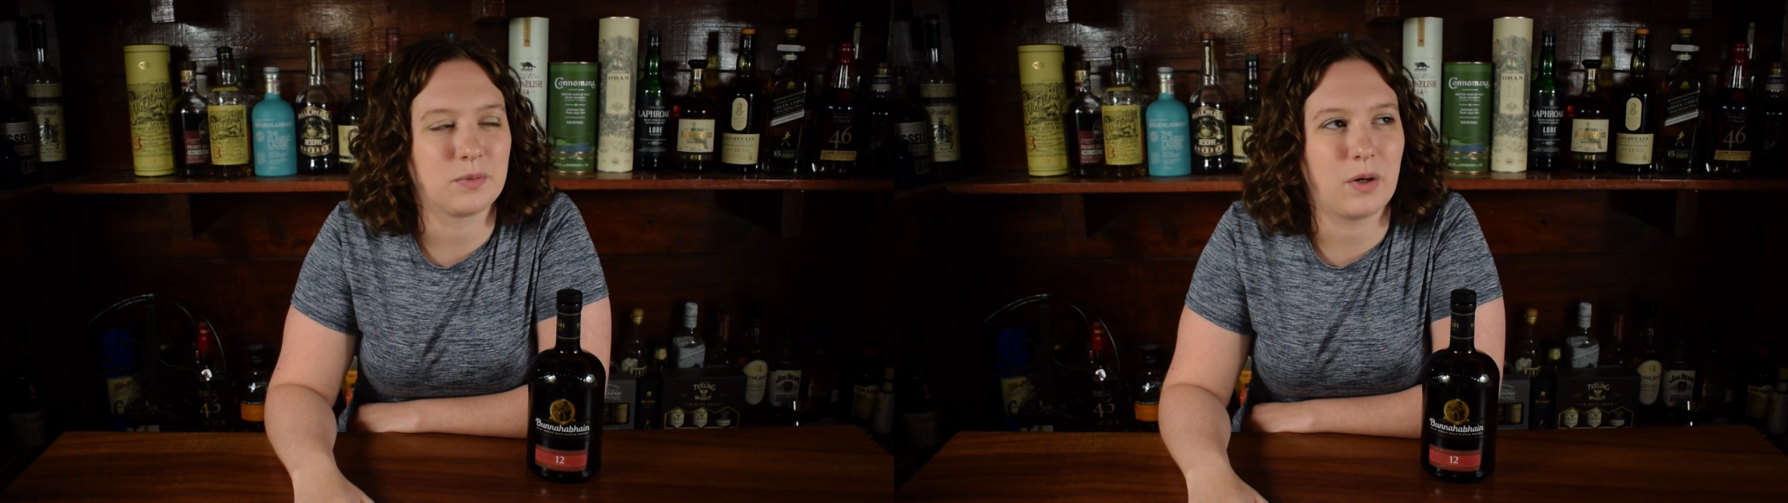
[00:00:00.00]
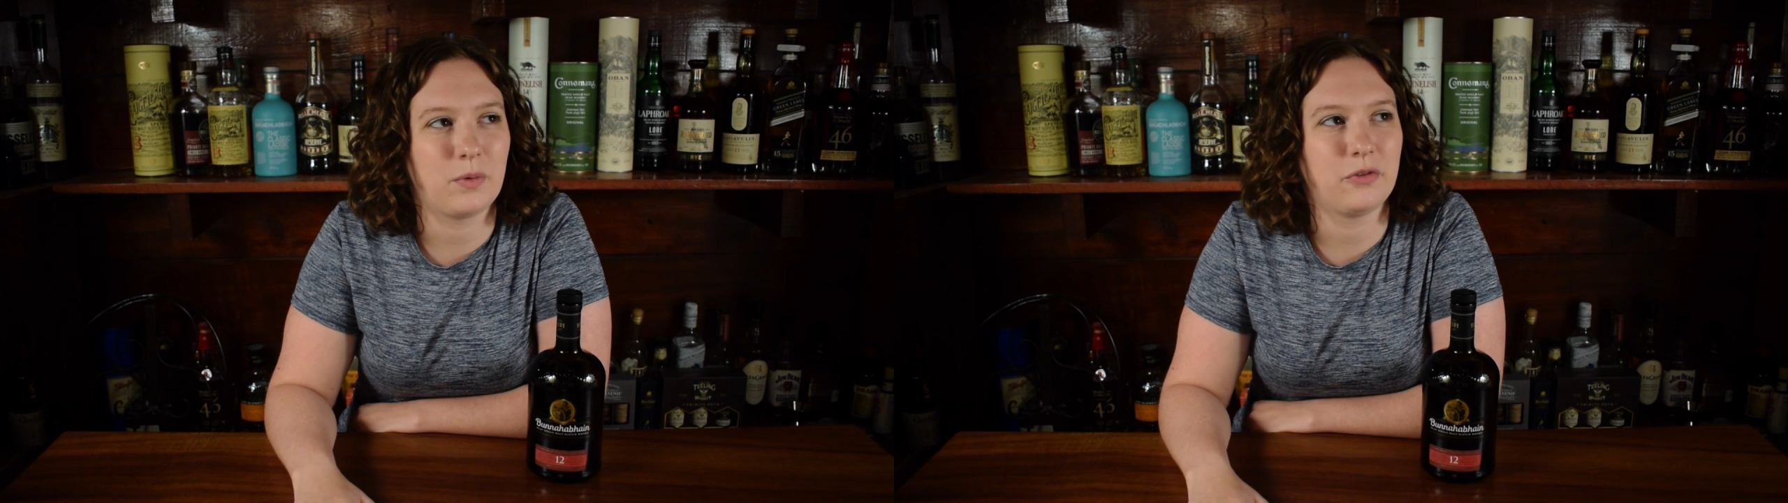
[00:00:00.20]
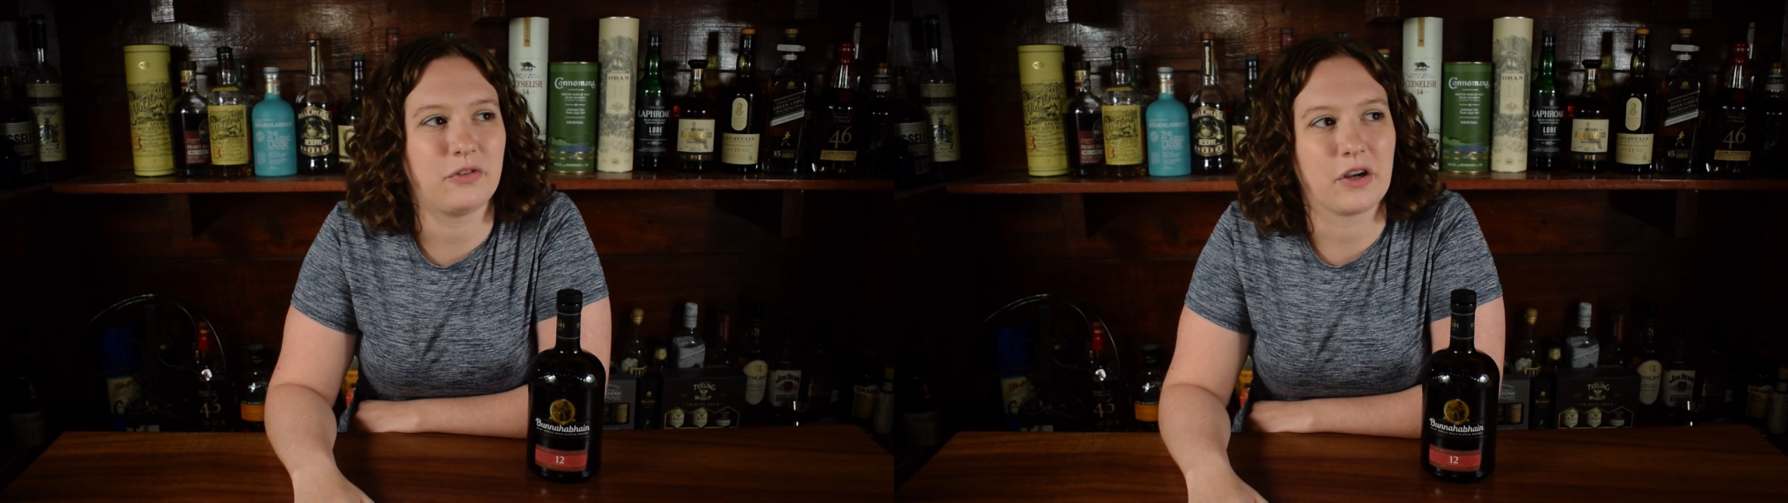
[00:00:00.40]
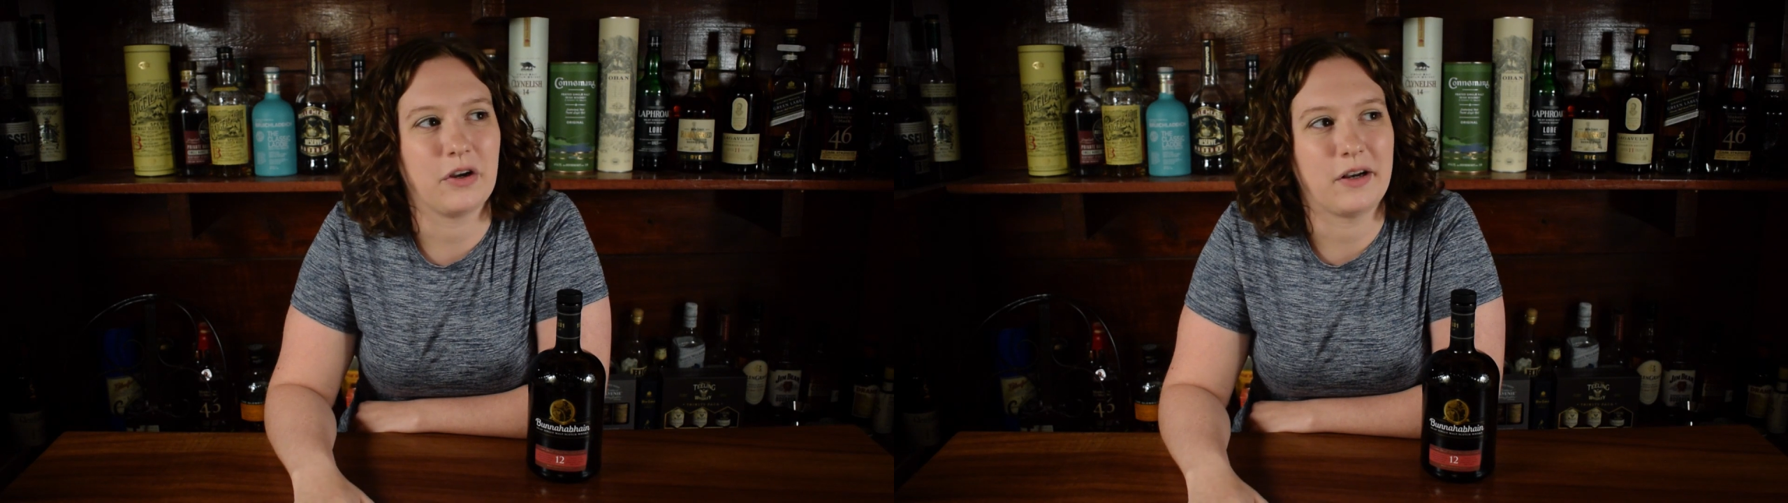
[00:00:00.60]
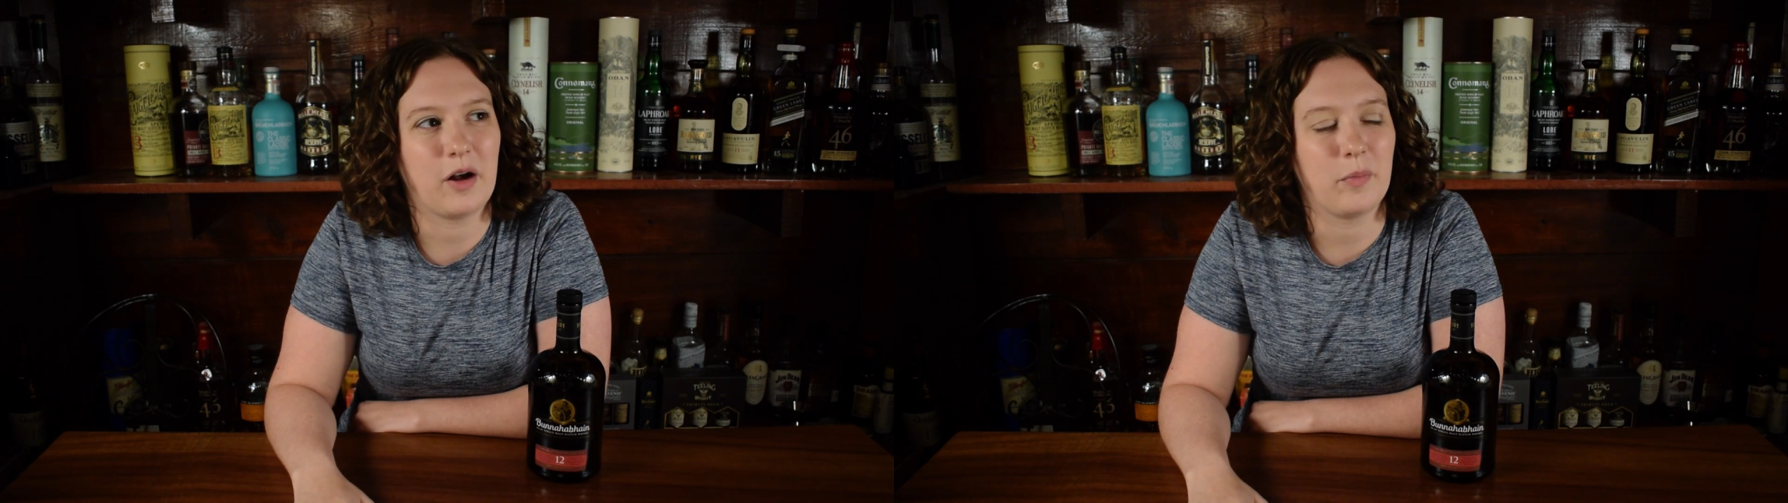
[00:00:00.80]
well, we'll figure
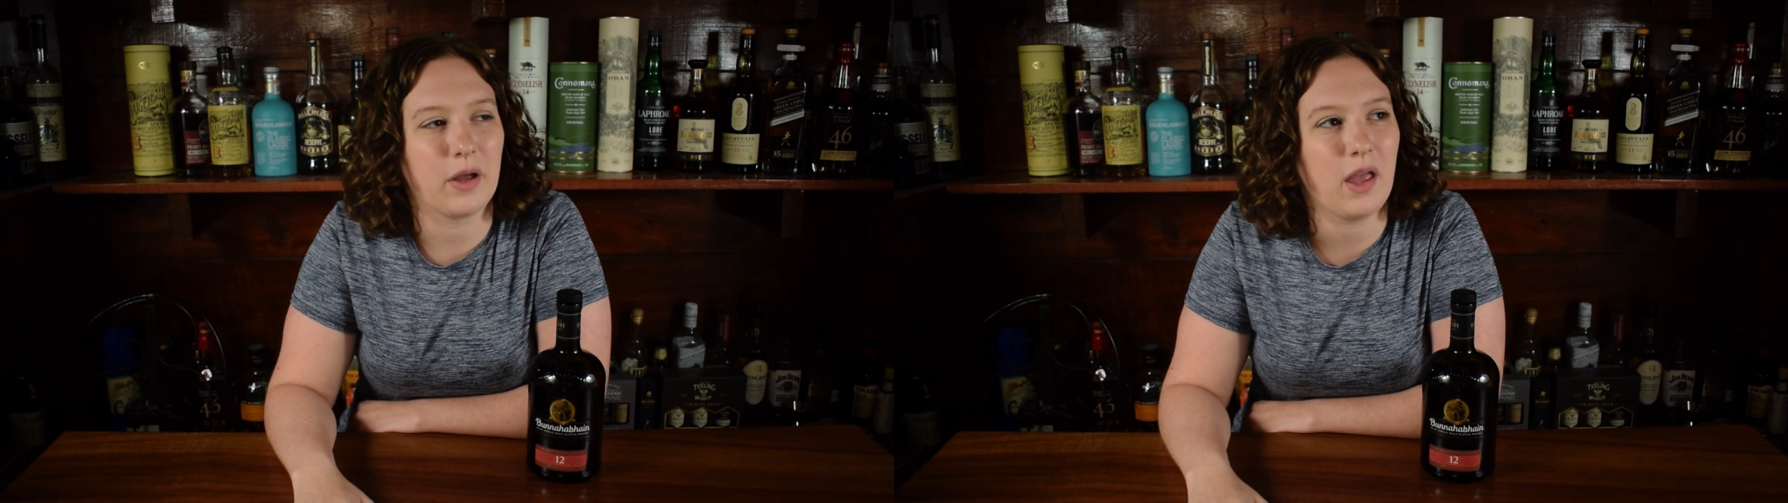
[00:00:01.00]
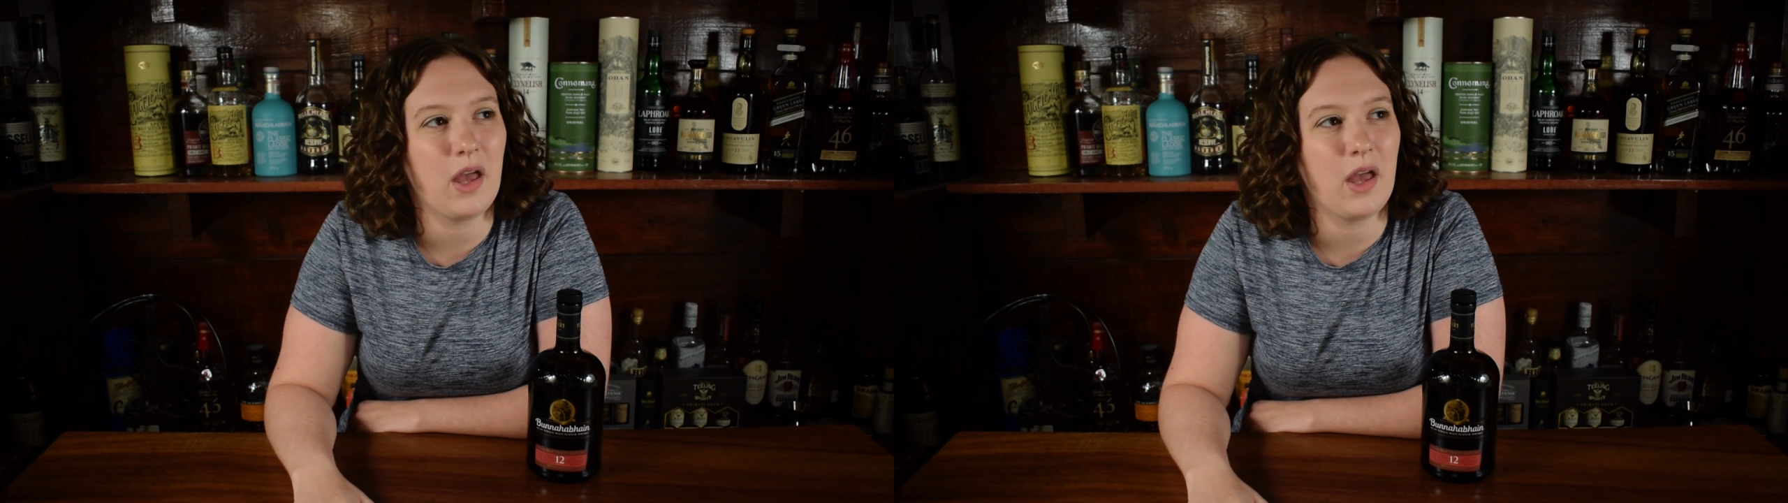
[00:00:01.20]
it out, but